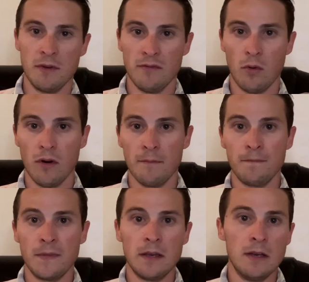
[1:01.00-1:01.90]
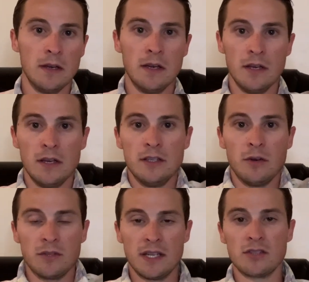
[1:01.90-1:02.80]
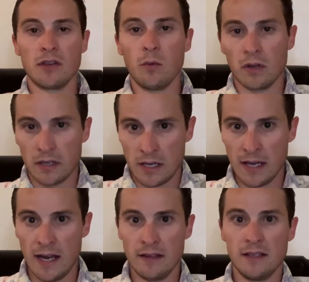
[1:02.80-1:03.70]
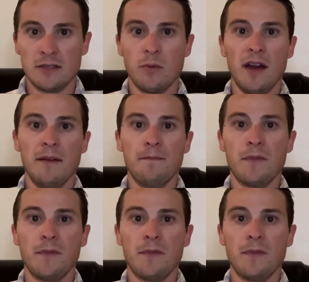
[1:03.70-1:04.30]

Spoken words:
before. So essentially, we're looking at it this way.